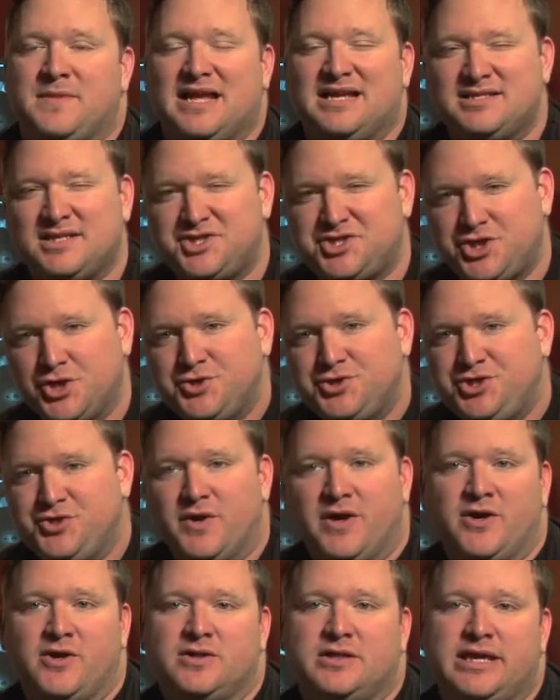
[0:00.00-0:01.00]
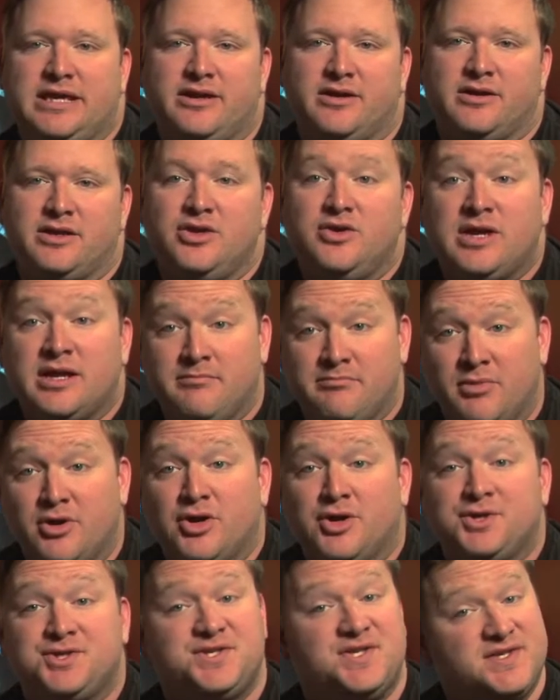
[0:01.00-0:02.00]
As I showed you earlier, you can
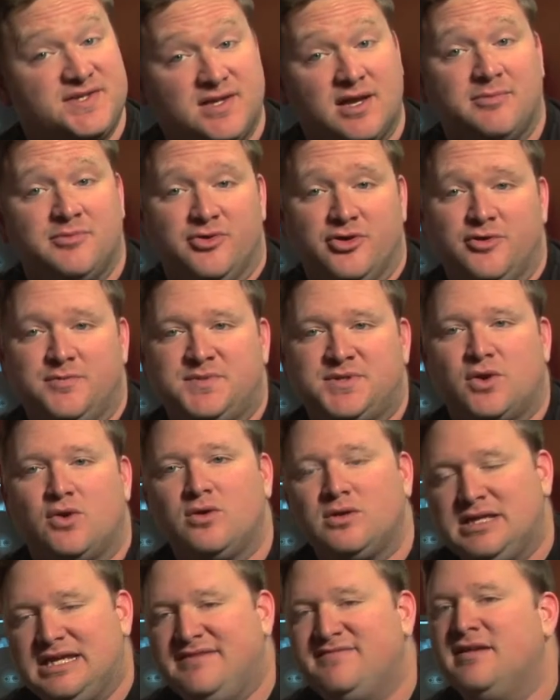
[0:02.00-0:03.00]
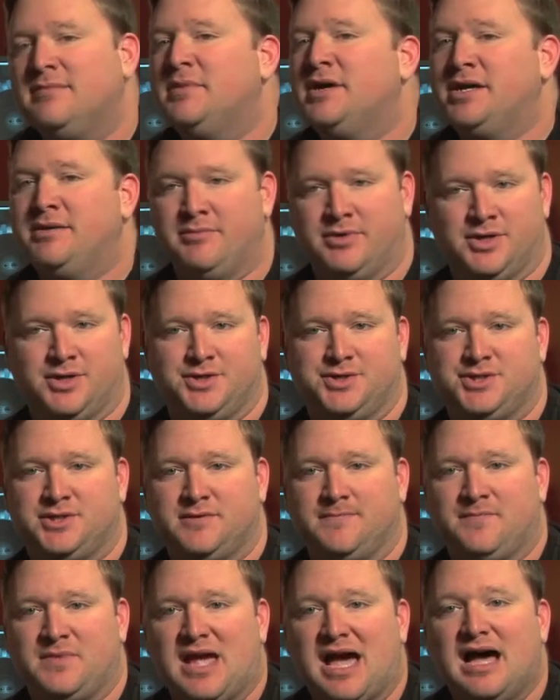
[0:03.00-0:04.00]
merge the subgroups or leave them unmerged.
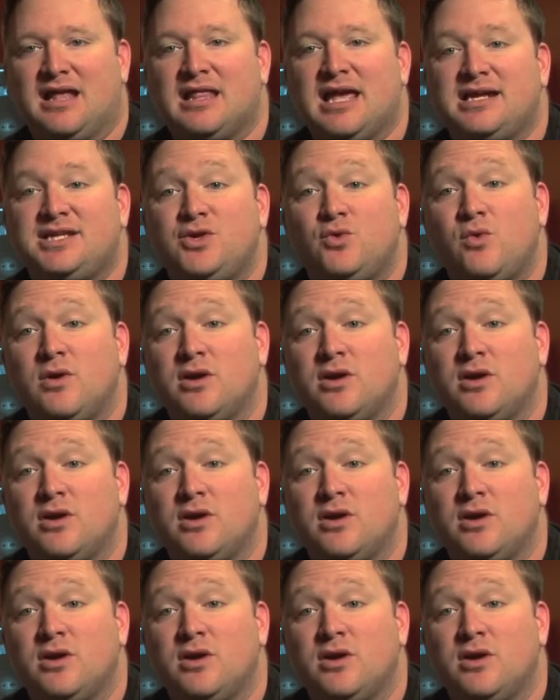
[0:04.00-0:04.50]
I like to